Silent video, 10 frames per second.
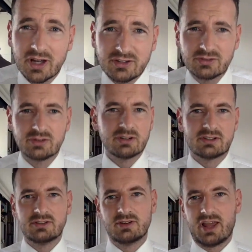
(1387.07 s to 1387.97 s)
I need to do
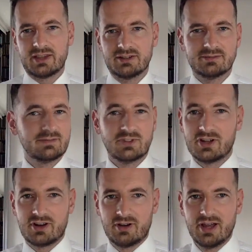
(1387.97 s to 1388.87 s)
it. You're like,
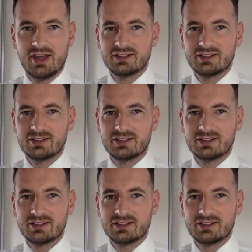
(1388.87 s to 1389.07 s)
no.